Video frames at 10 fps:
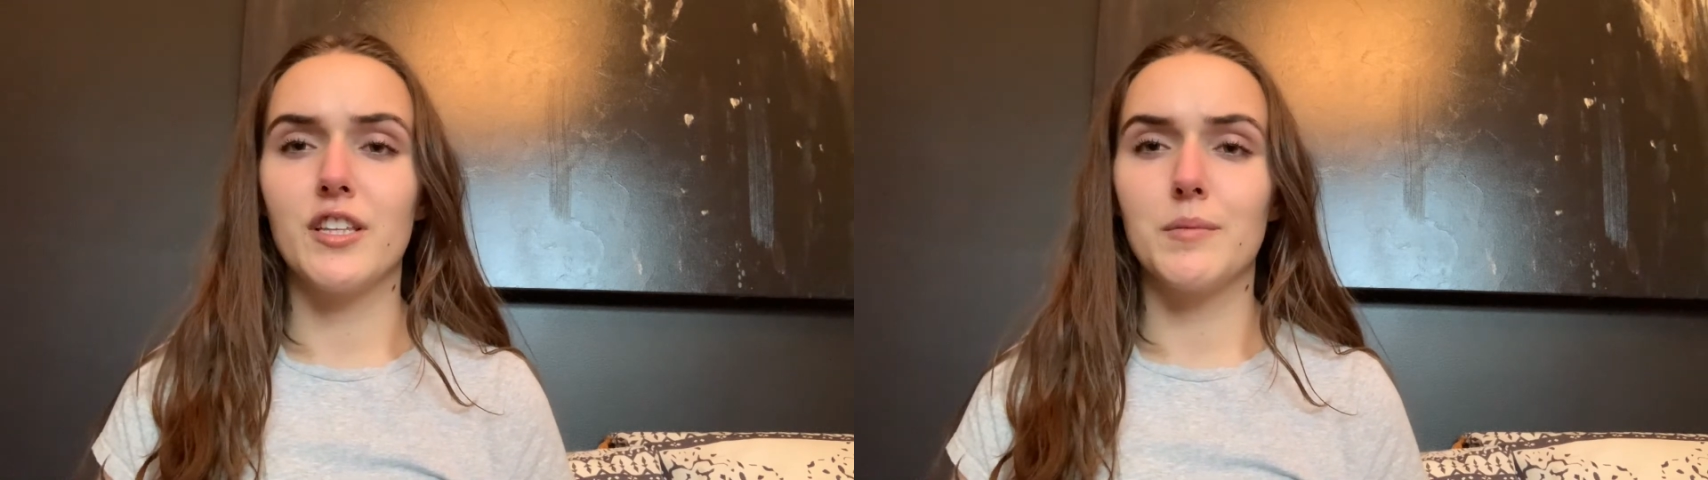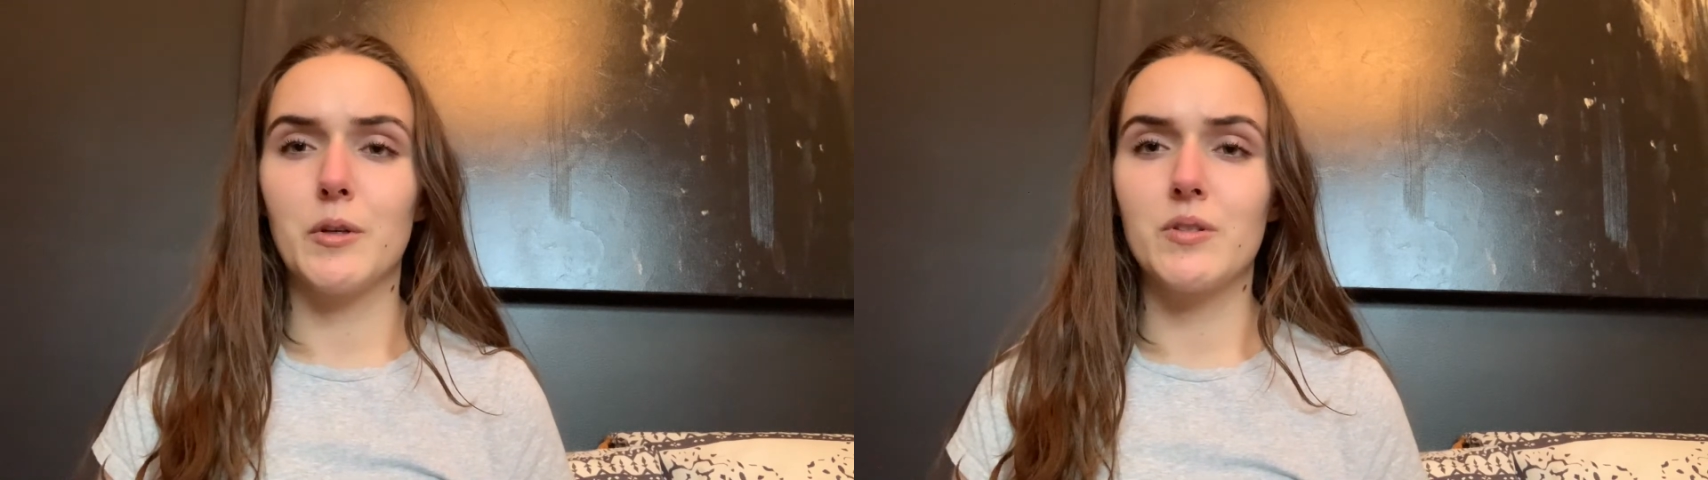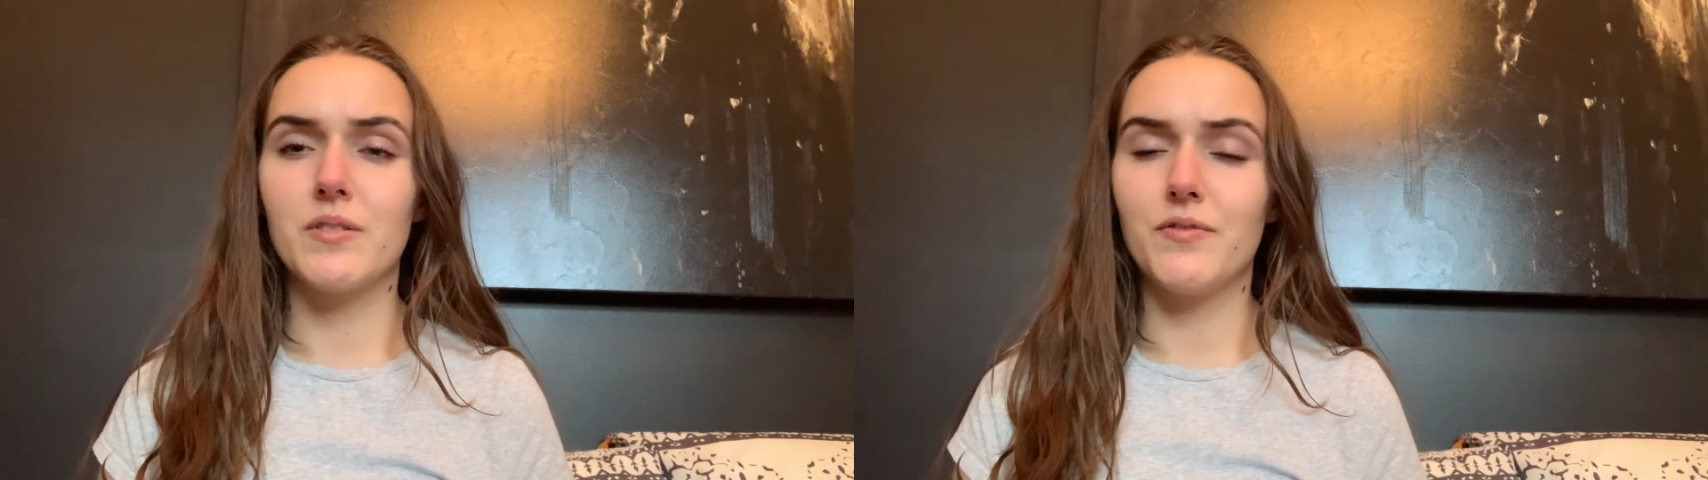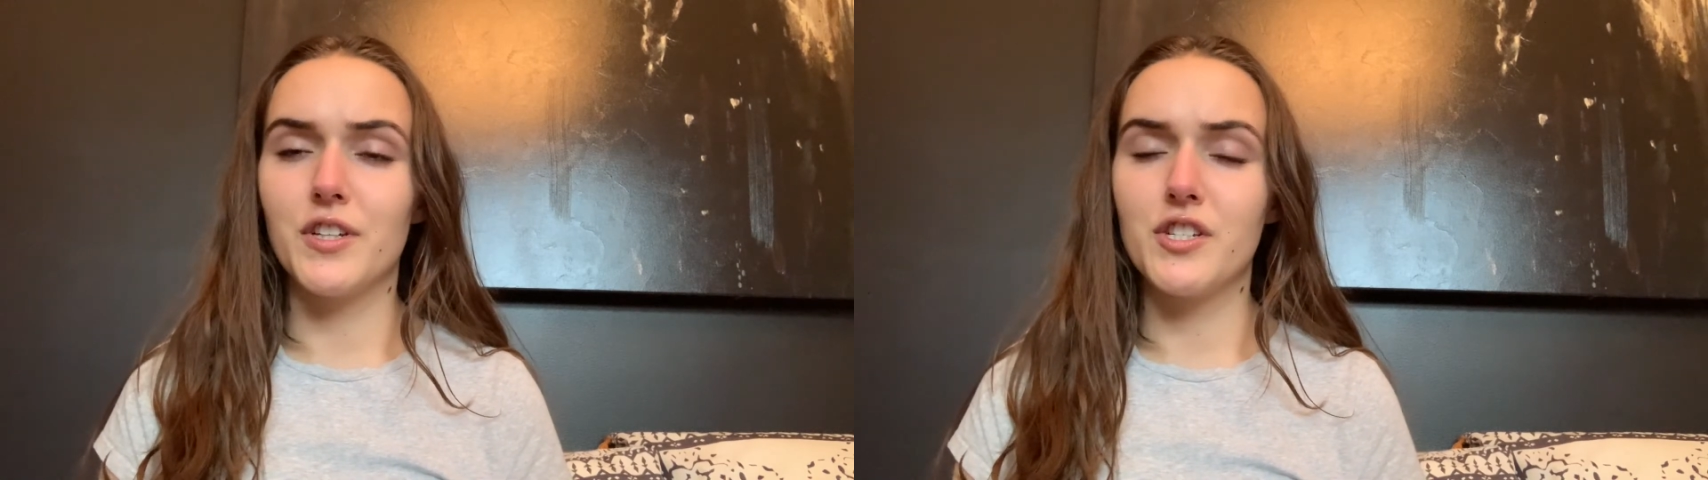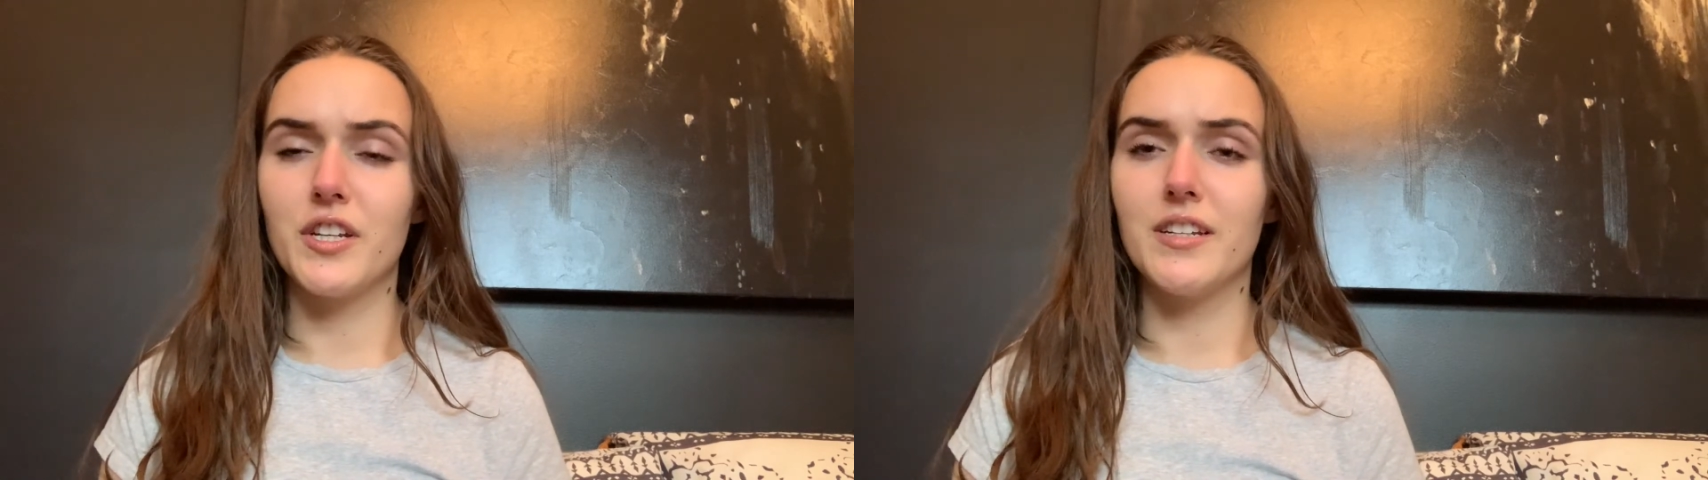the most
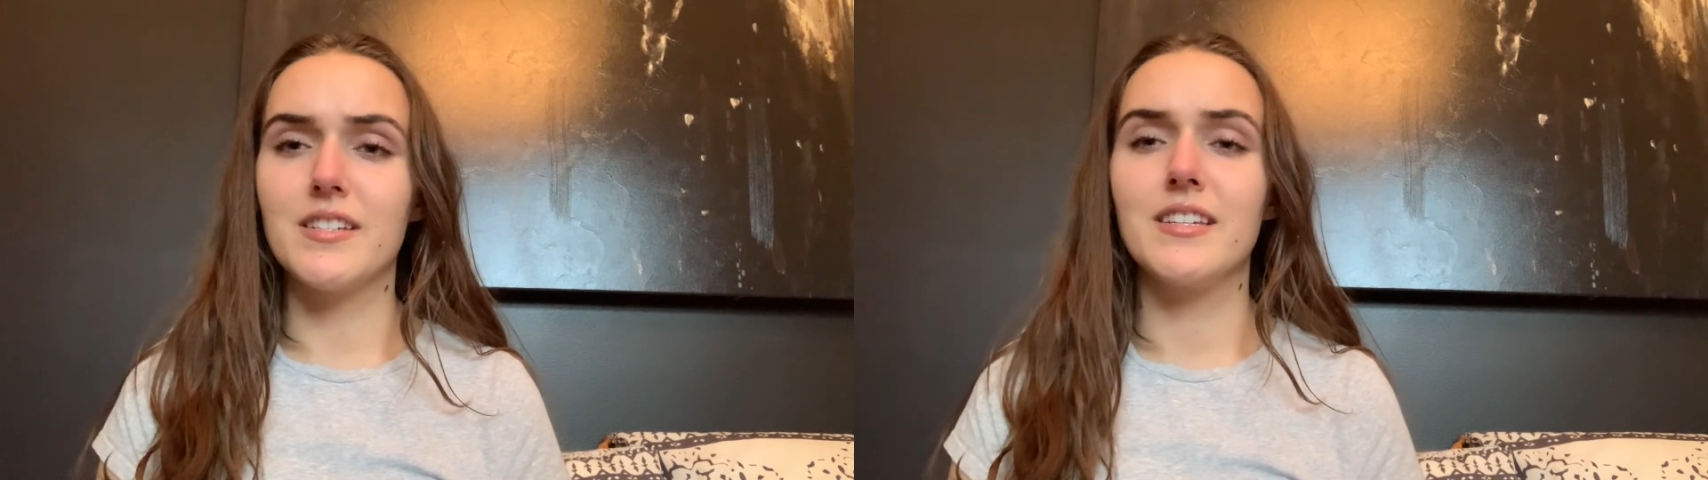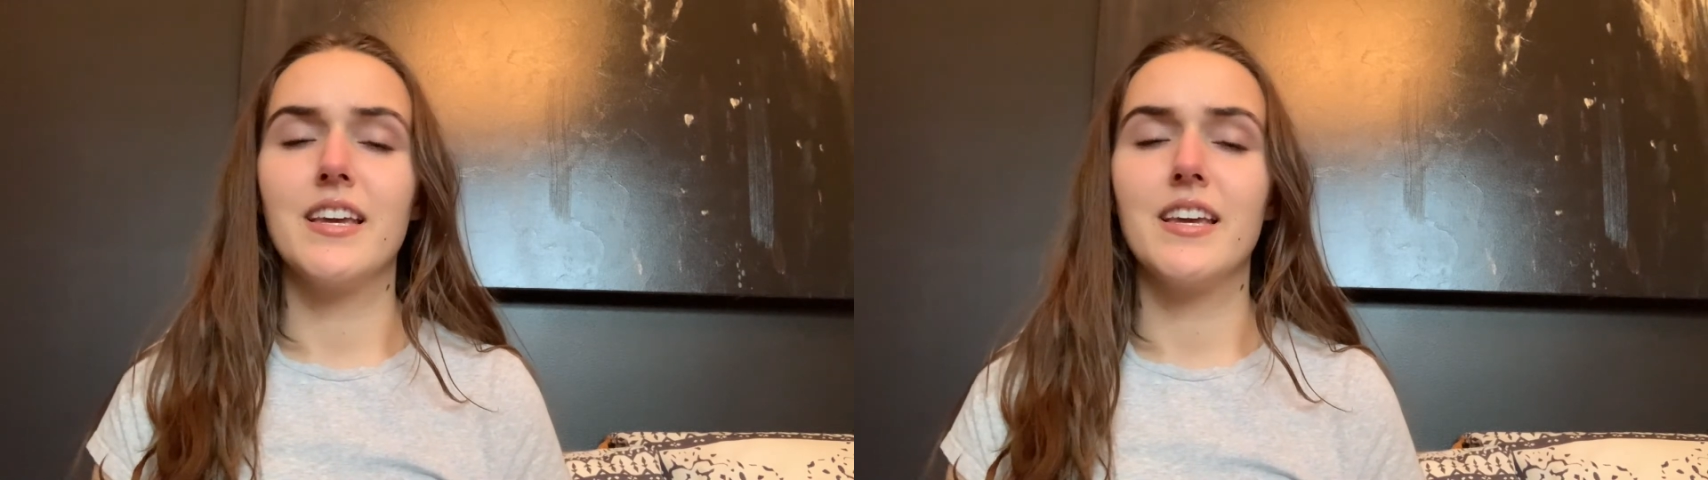efficient